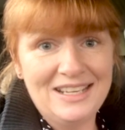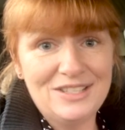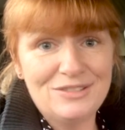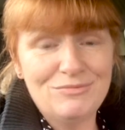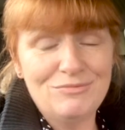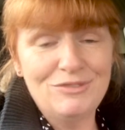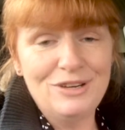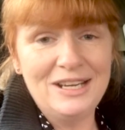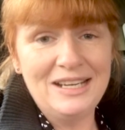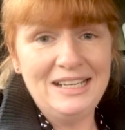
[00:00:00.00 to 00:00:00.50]
It's
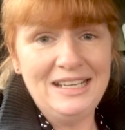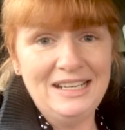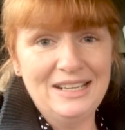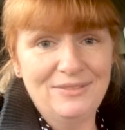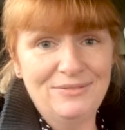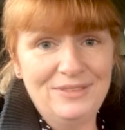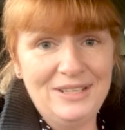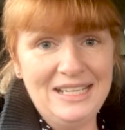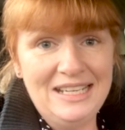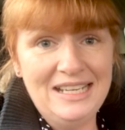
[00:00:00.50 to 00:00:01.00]
really
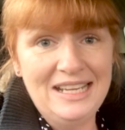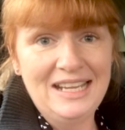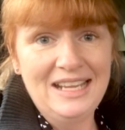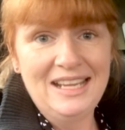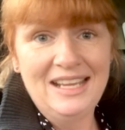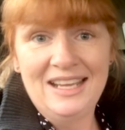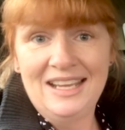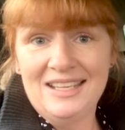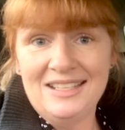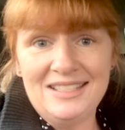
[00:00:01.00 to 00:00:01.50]
lovely
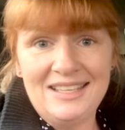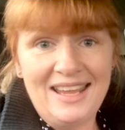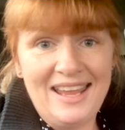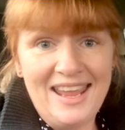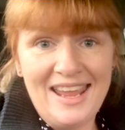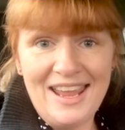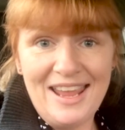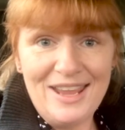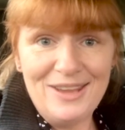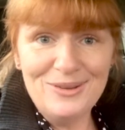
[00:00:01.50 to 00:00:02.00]
to
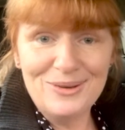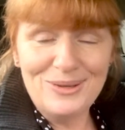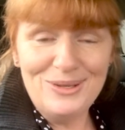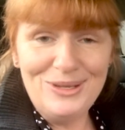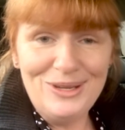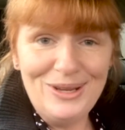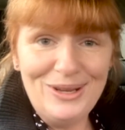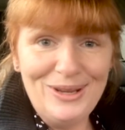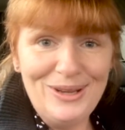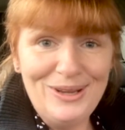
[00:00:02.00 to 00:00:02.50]
hear your
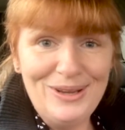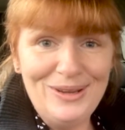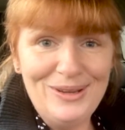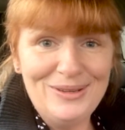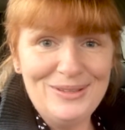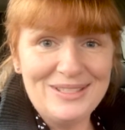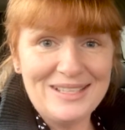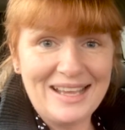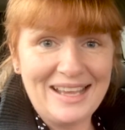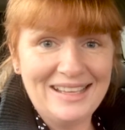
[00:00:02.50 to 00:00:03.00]

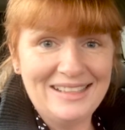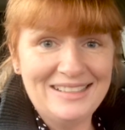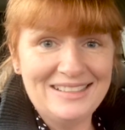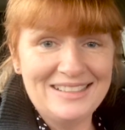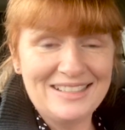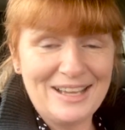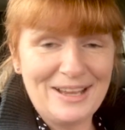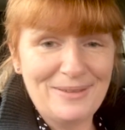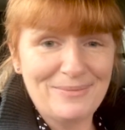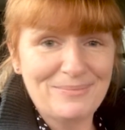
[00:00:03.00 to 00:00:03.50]
news
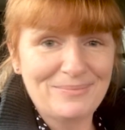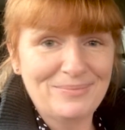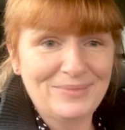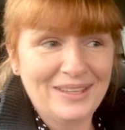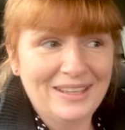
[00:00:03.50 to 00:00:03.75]
and to